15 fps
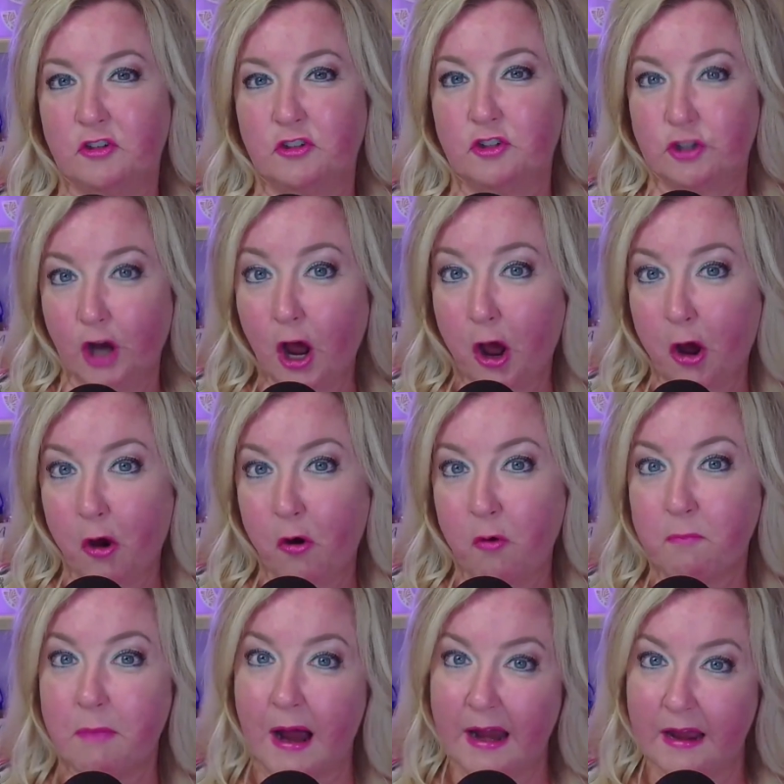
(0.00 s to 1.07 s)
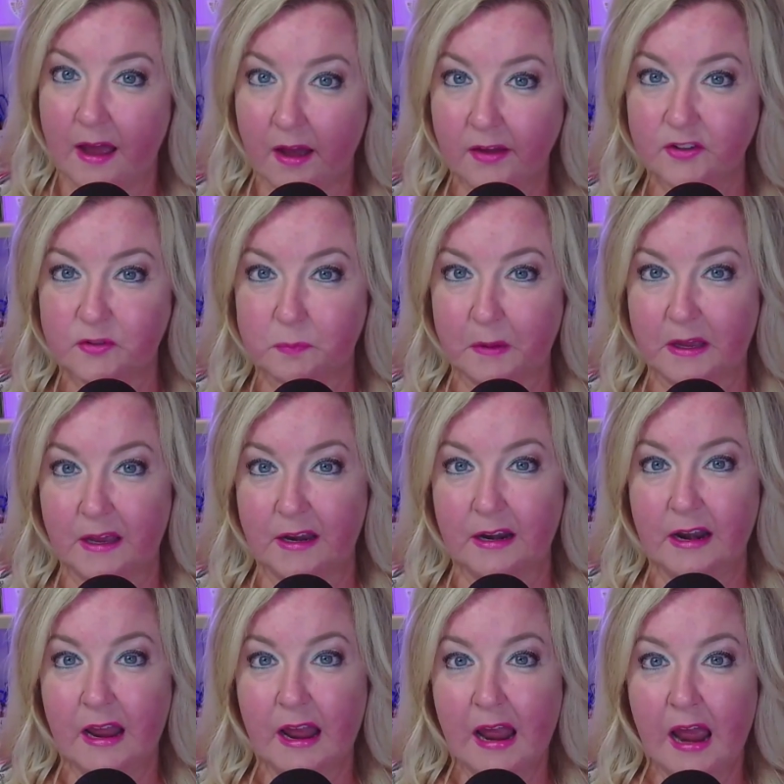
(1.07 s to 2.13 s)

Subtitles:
Joe, my husband,